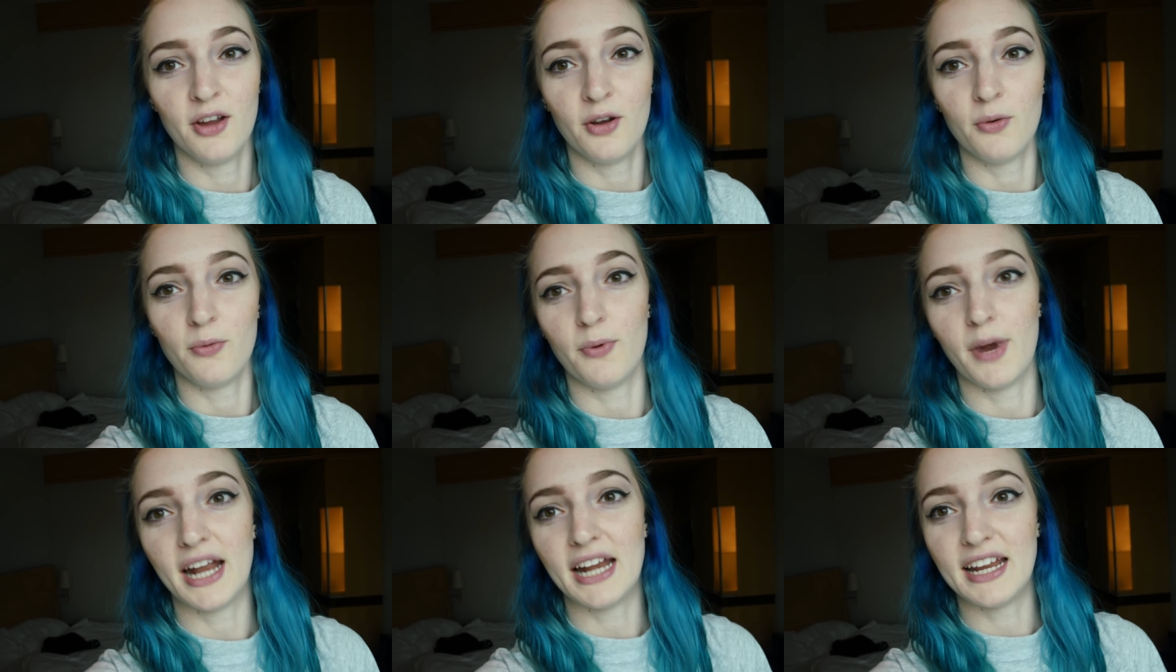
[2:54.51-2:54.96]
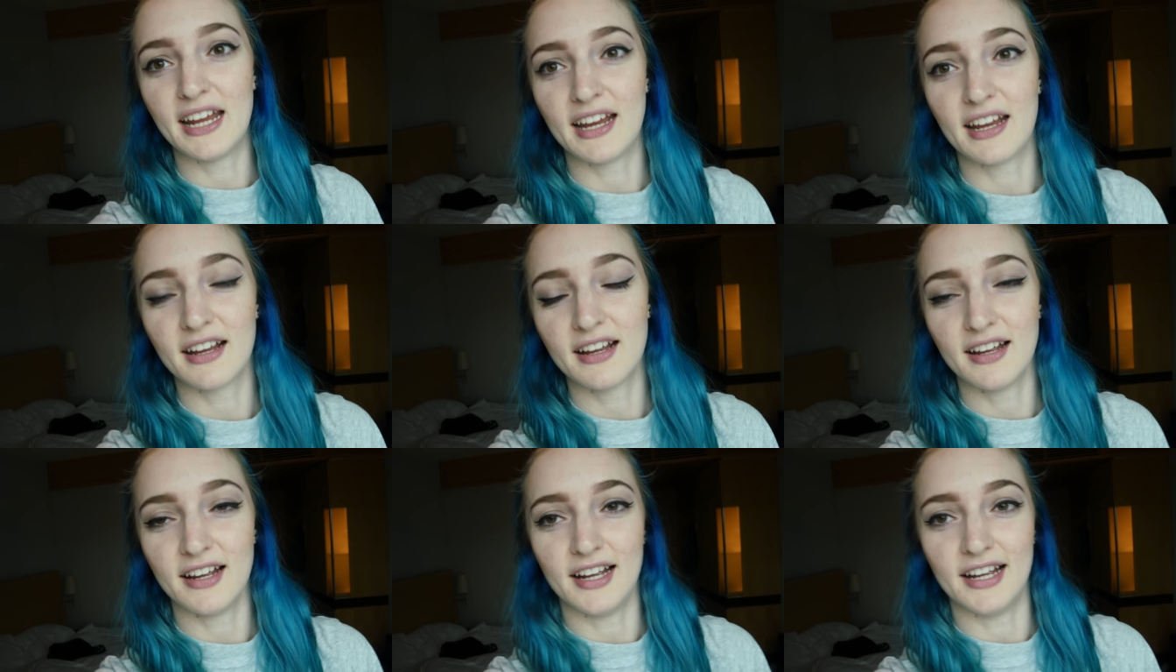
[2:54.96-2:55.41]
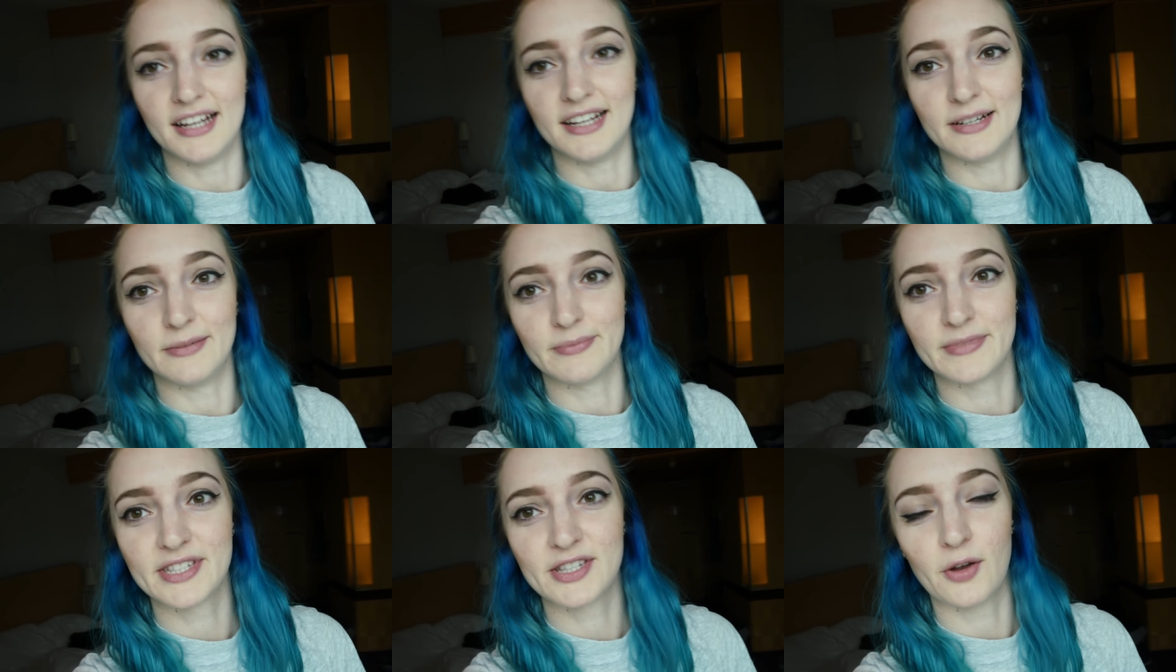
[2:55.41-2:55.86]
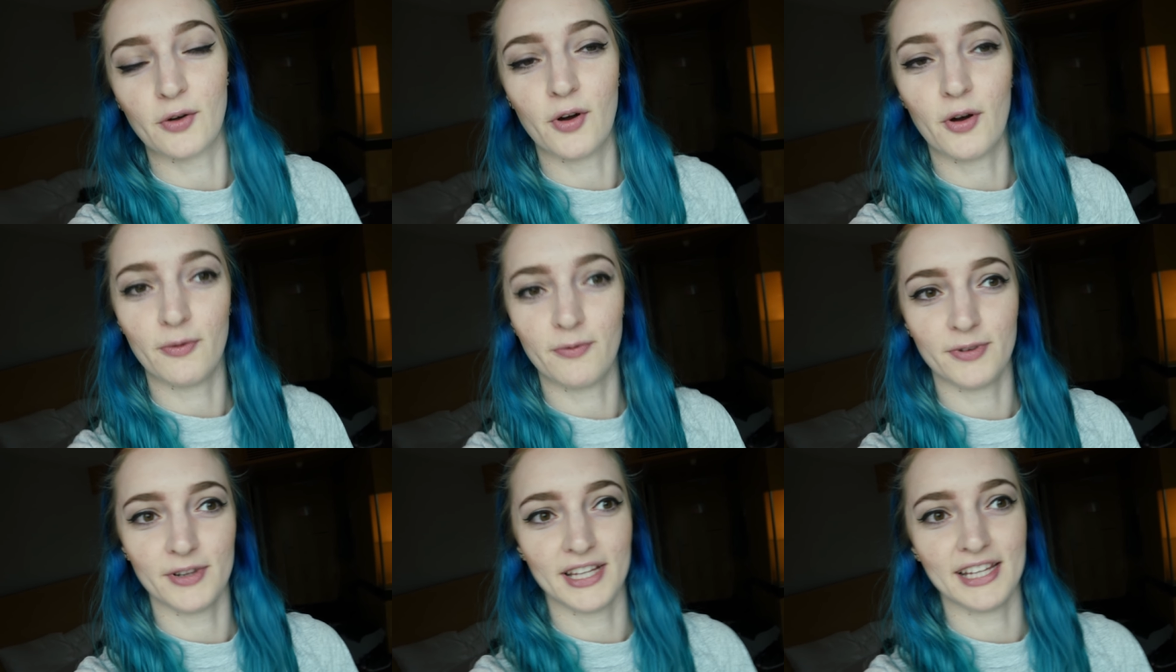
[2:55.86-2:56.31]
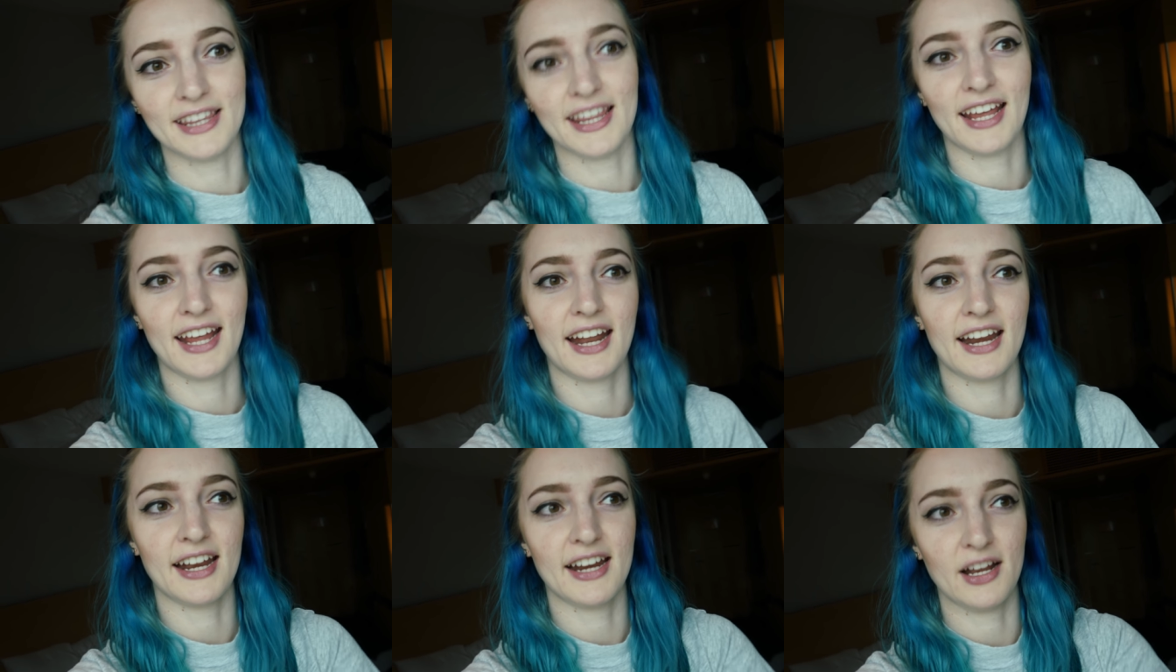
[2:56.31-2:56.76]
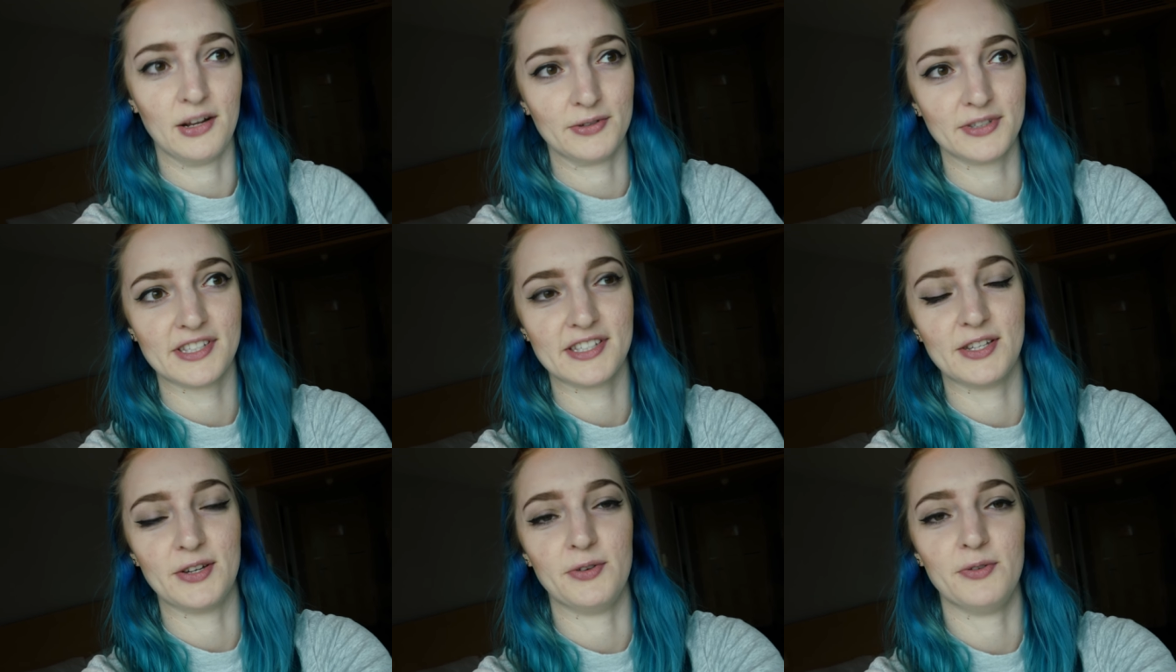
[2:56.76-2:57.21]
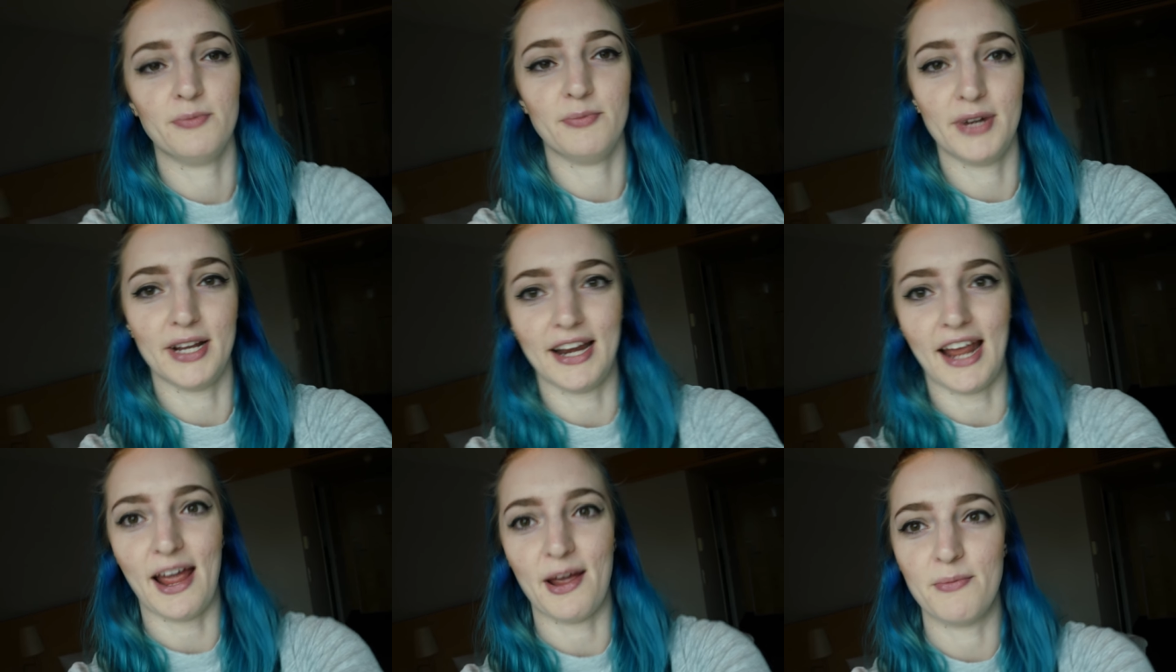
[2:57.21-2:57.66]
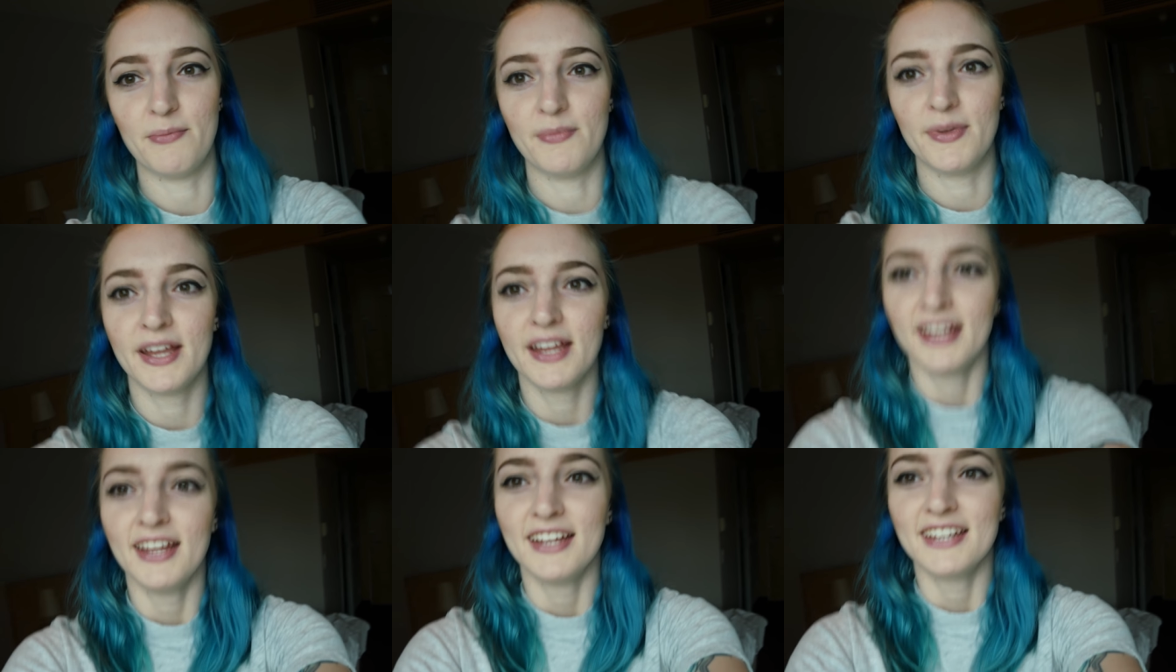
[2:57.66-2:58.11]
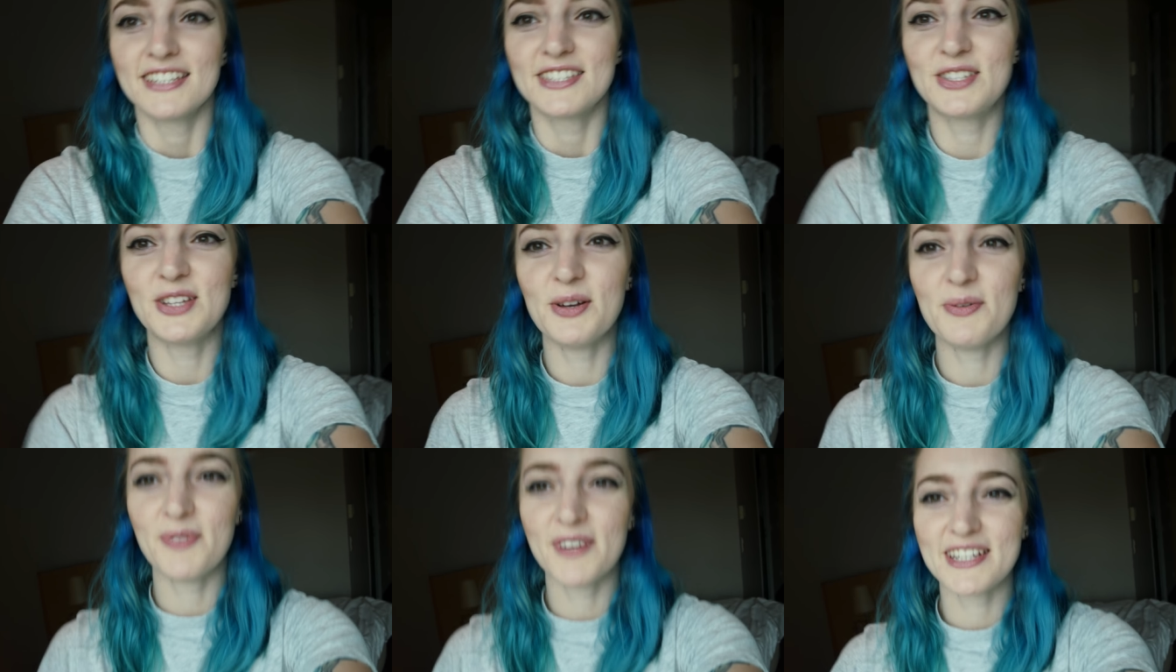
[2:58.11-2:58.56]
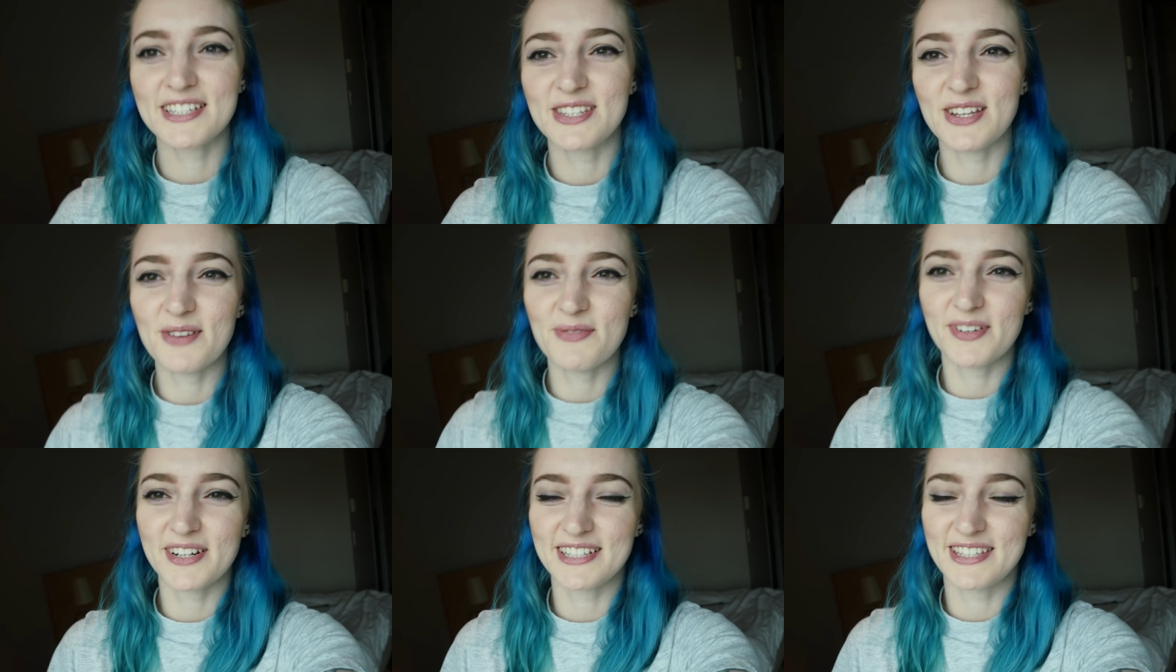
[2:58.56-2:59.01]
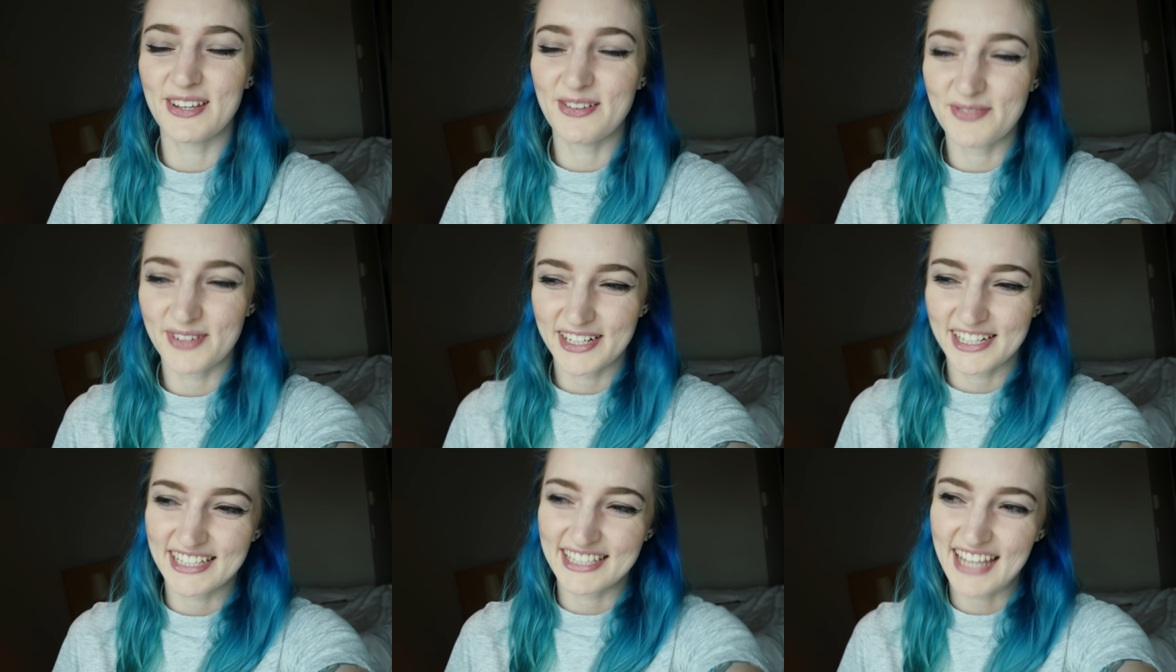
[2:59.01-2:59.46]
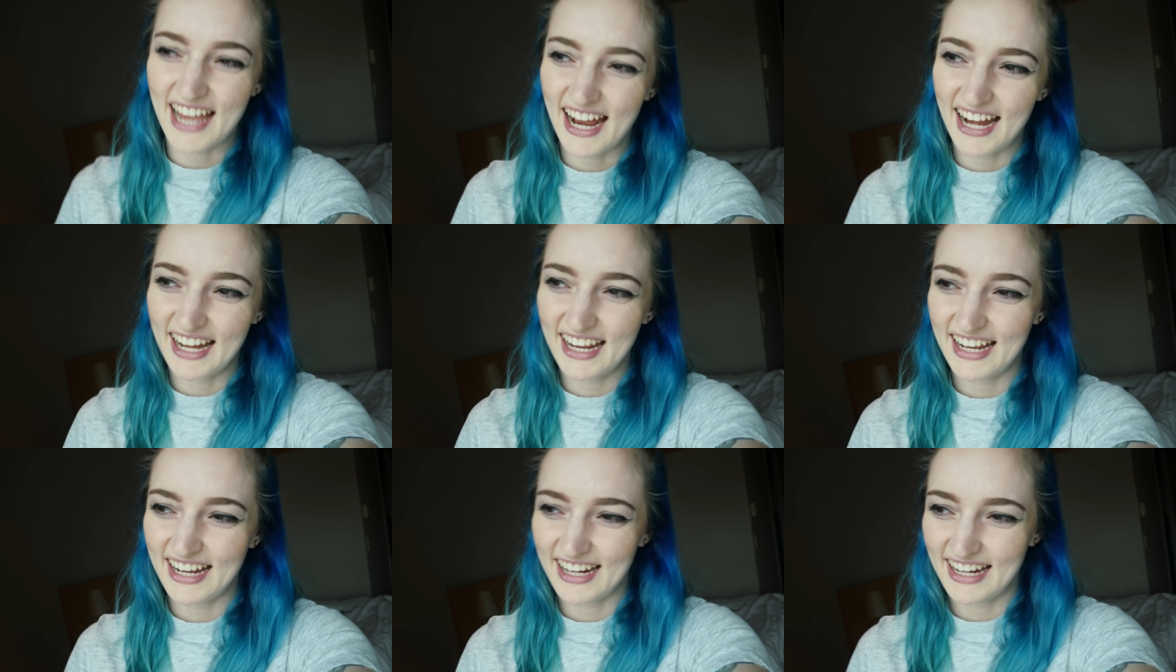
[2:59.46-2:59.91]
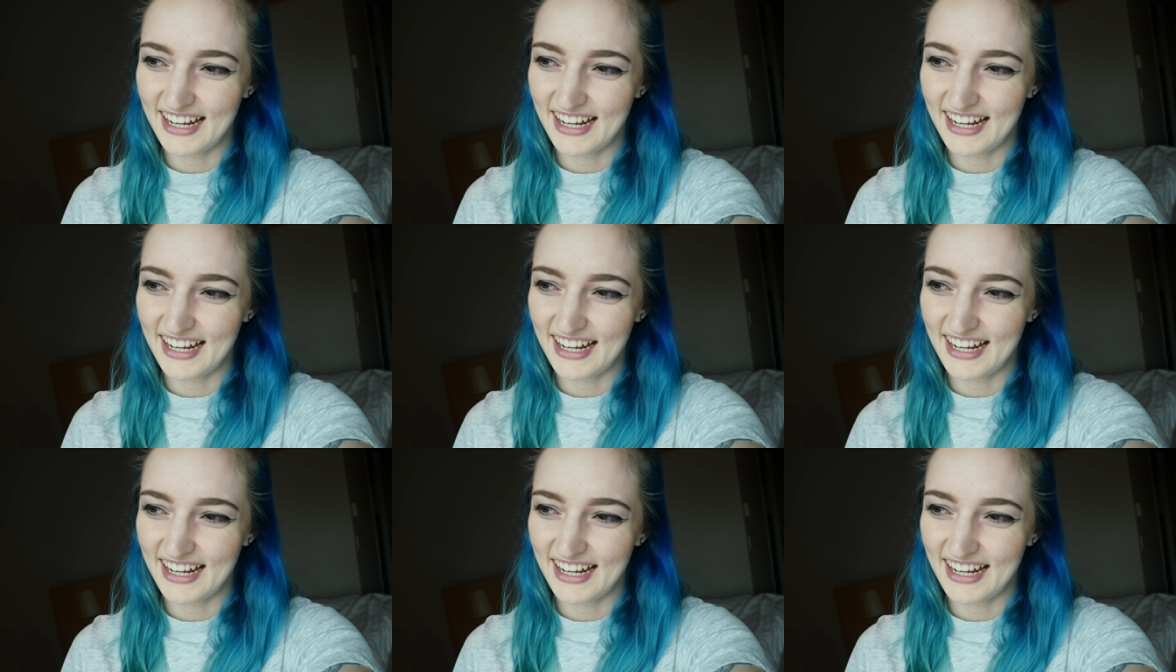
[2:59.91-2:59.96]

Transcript: waiting, um, so hopefully they get announced soon. But I'm super super super excited.